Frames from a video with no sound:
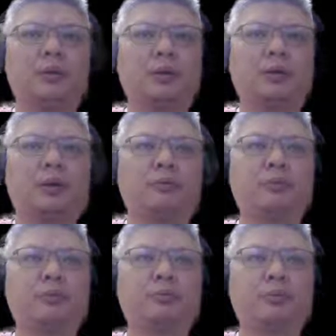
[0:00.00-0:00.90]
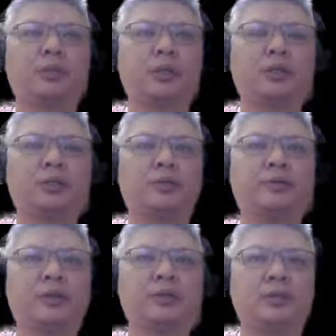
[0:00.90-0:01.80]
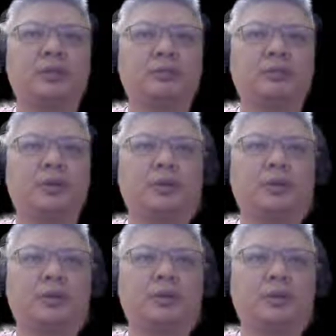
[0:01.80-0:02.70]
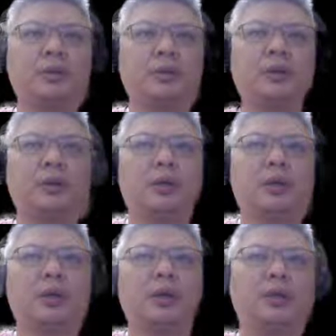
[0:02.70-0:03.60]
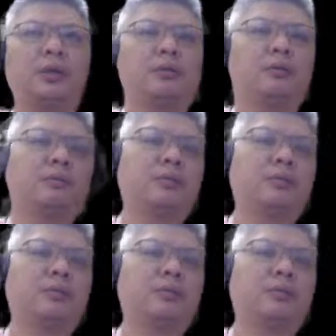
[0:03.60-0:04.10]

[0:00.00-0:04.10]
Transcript: Red will protect his advisor in this manner, and